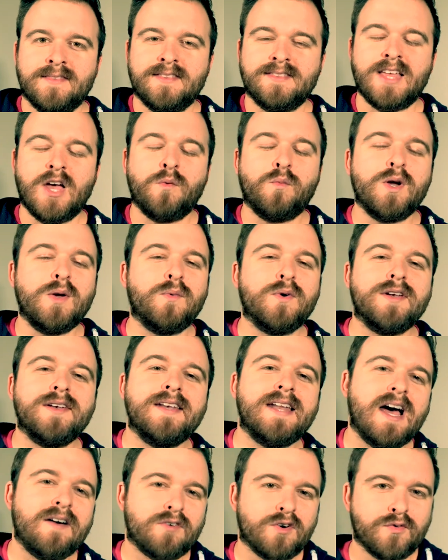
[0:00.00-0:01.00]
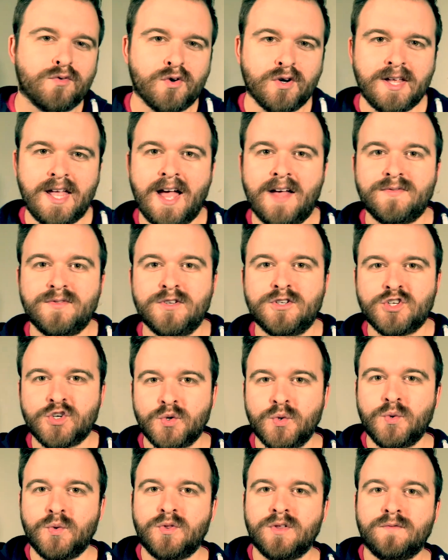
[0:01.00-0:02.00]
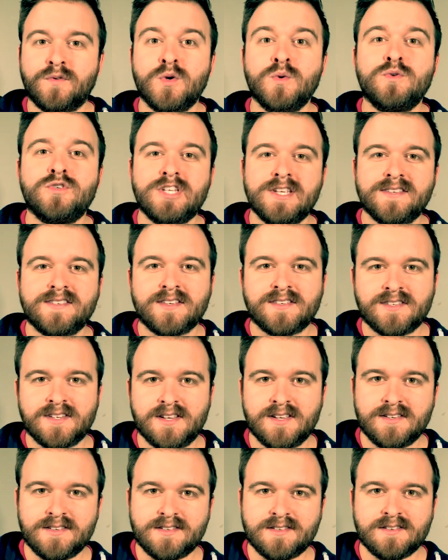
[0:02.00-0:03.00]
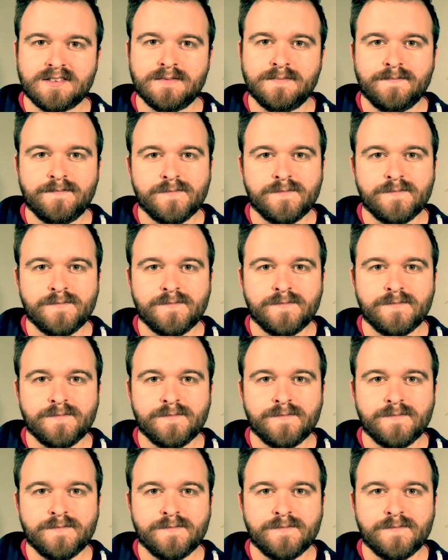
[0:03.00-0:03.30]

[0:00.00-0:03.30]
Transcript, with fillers: that we would never forget the truth of who Jesus is.